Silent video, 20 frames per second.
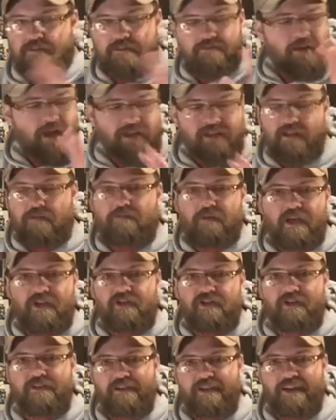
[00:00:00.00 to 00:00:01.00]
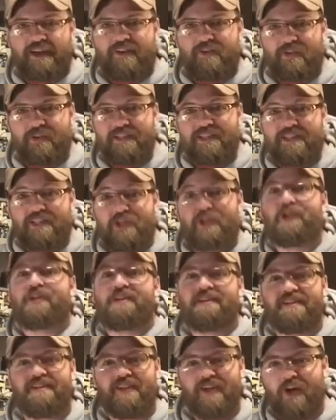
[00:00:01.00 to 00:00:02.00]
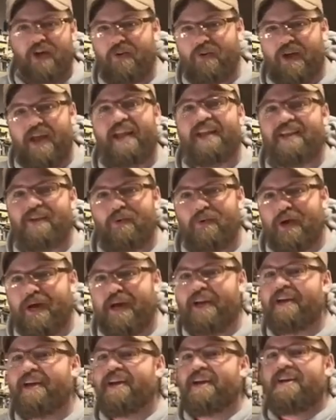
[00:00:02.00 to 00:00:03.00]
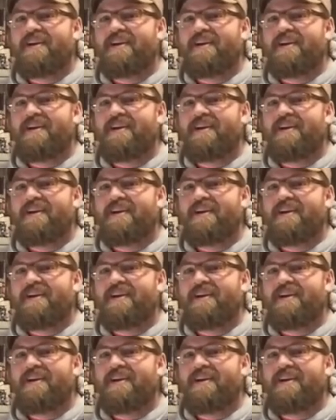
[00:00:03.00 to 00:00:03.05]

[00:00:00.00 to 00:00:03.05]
not to mention that I really couldn't go anyway,